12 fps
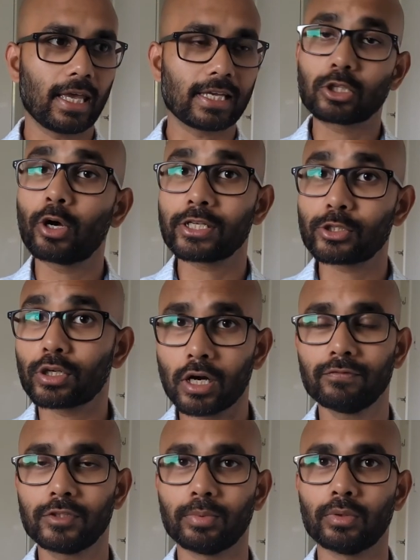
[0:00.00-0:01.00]
as long as you're
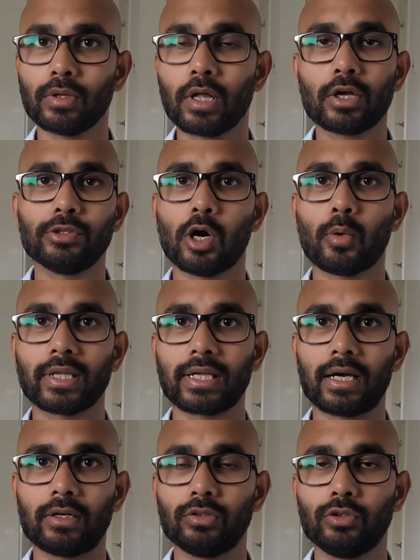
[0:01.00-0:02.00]
comfortable knowing
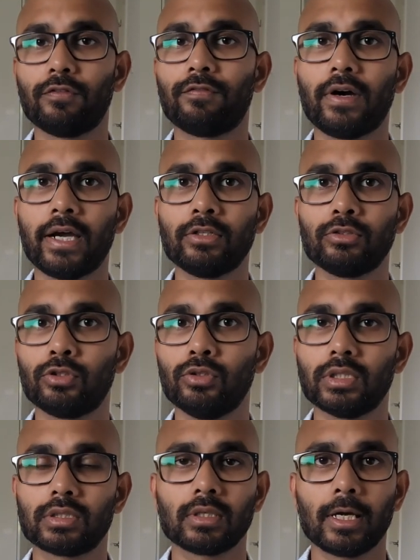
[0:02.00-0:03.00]
that you're fine to
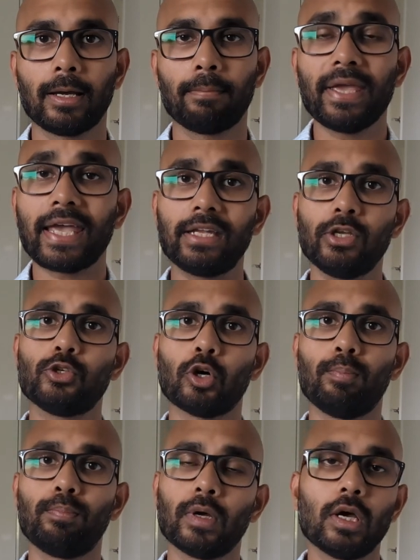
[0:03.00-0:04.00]
just pick any job,